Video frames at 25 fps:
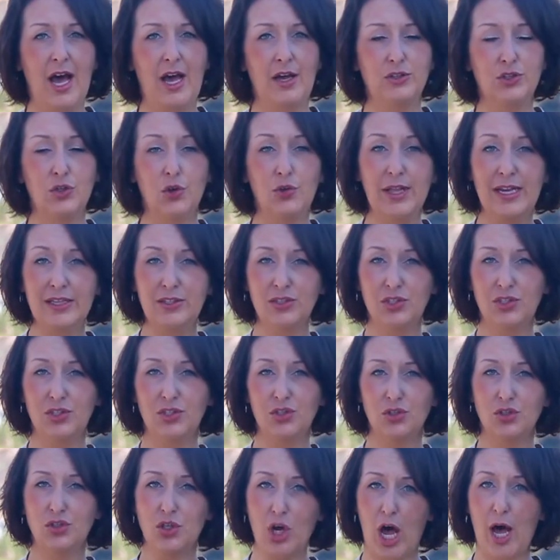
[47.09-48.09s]
So let's
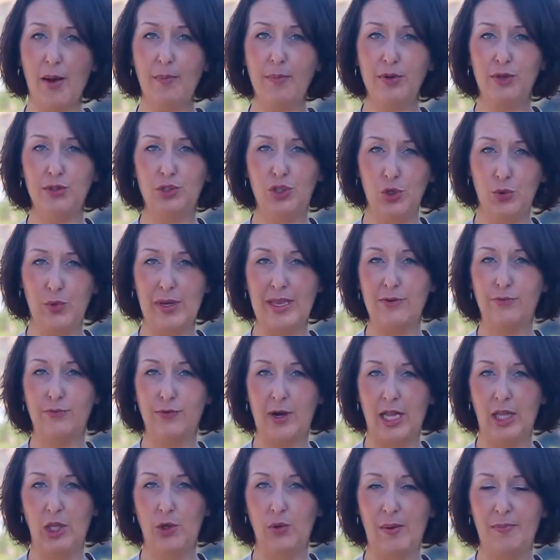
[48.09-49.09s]
stop doing
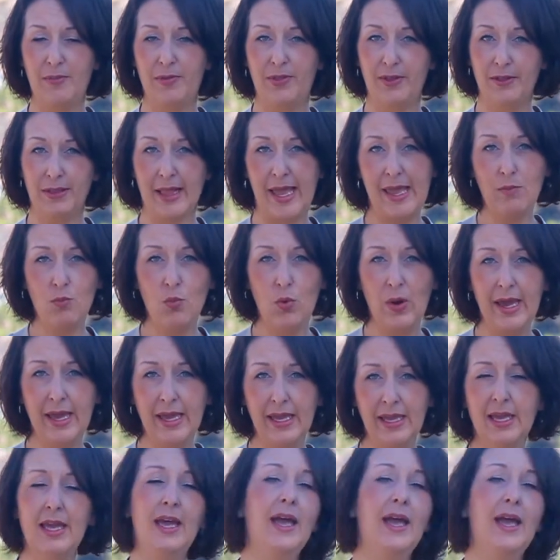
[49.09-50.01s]
follow-up the lame way.